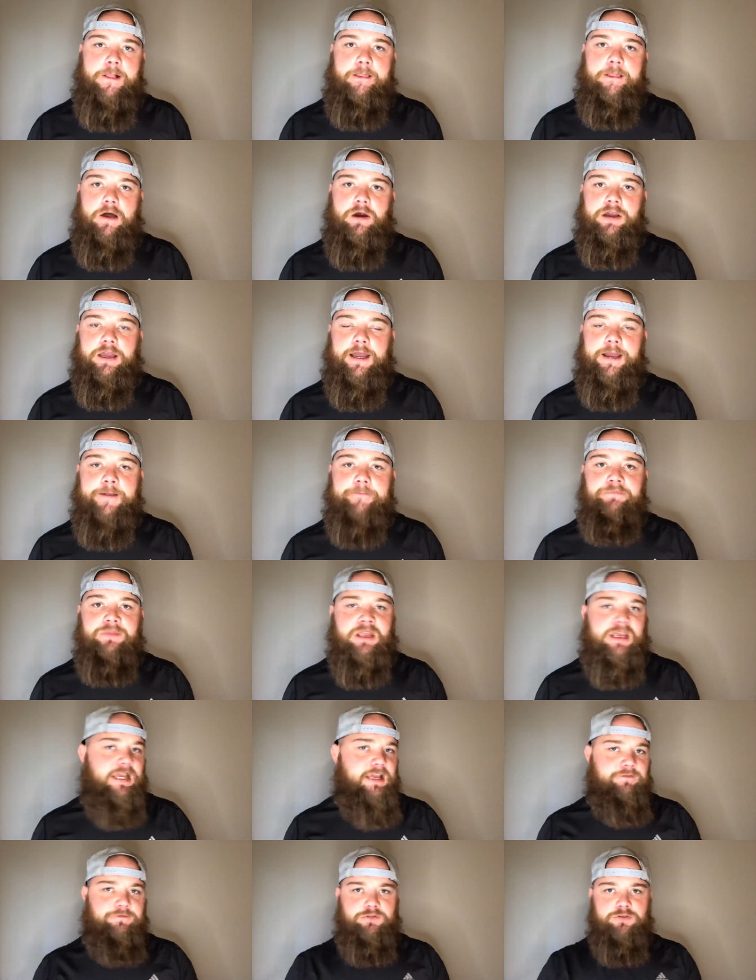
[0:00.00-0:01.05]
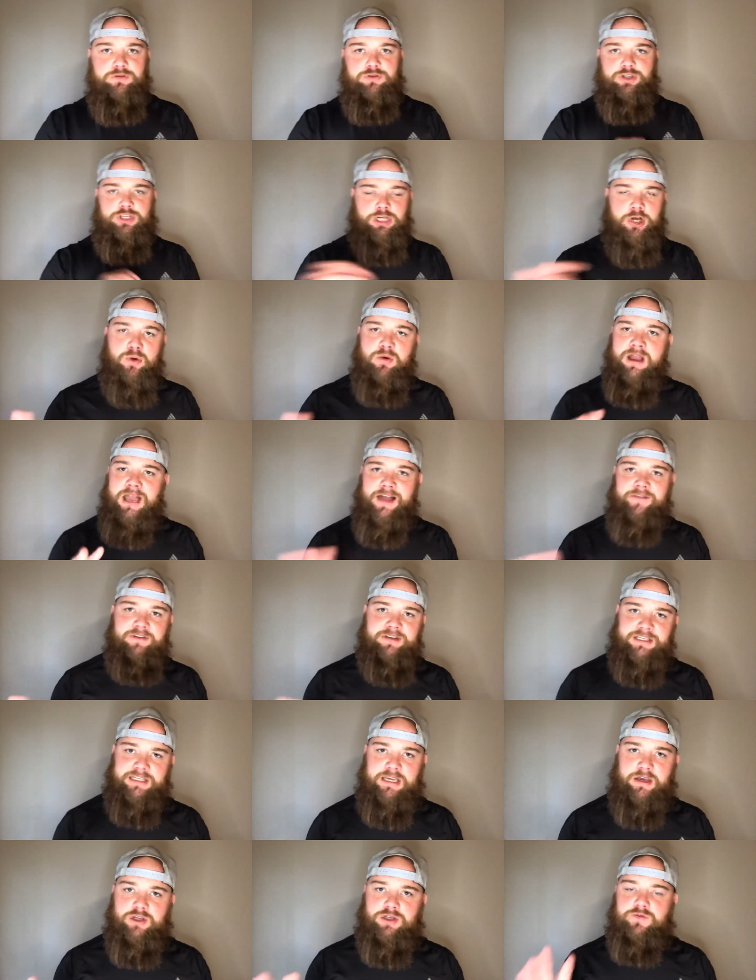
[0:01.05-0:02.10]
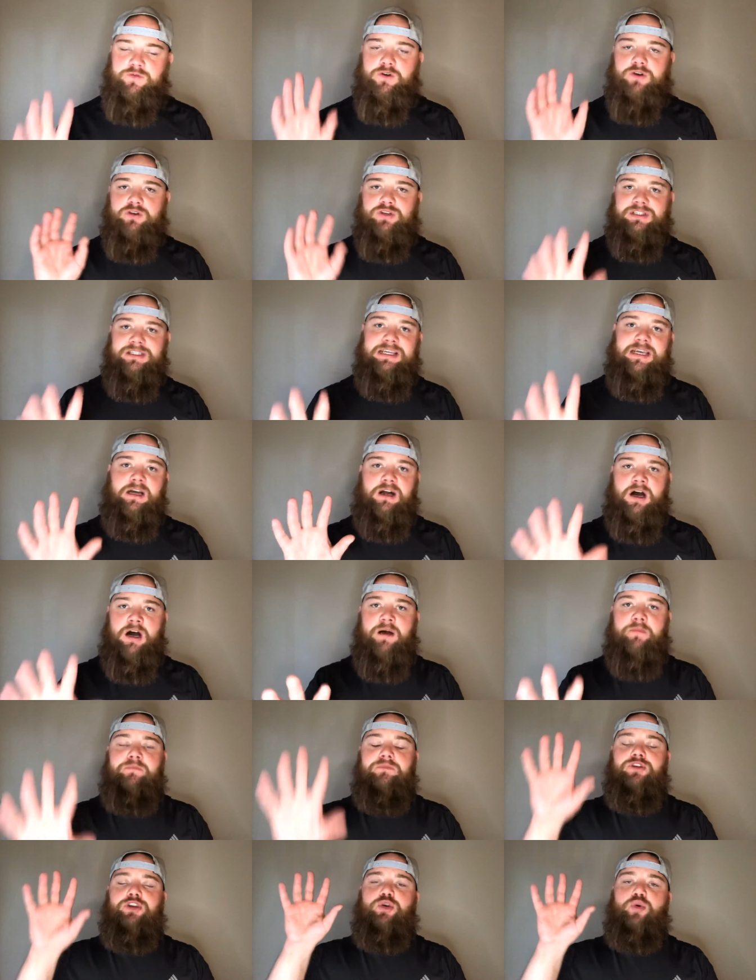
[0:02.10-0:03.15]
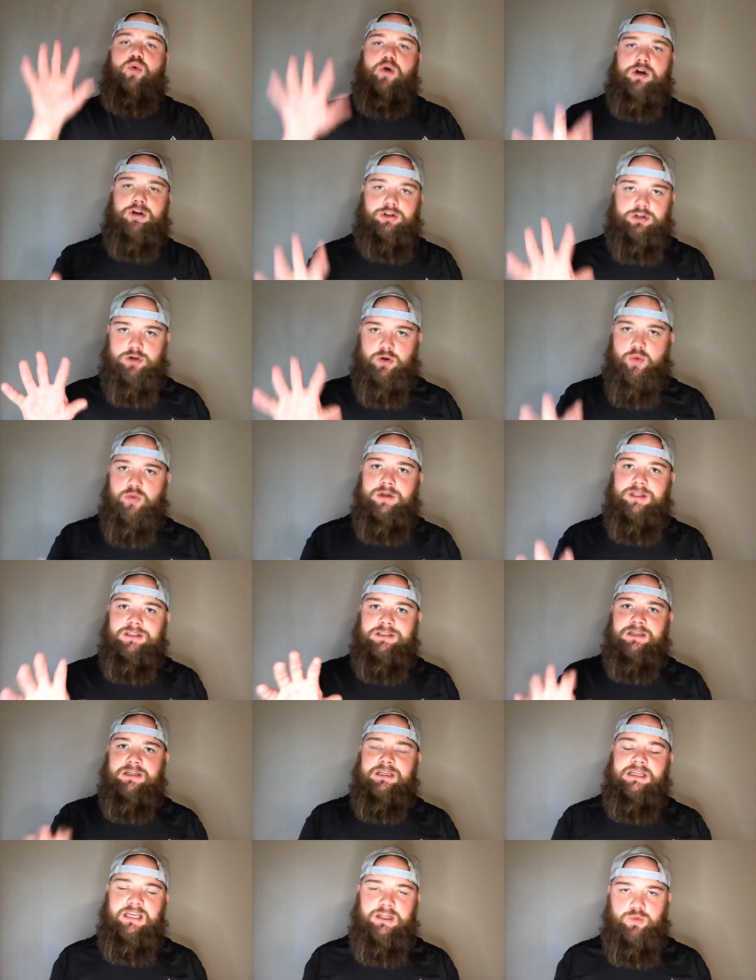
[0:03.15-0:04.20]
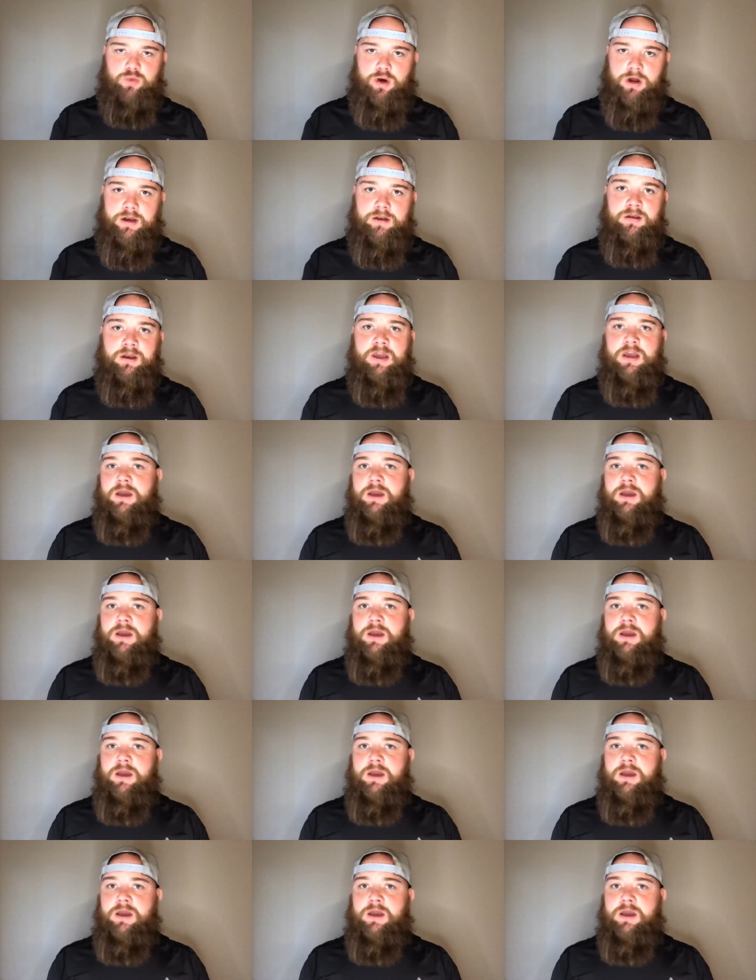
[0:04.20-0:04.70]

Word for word: Okay, if you don't have a sales funnel set up, you are going to need one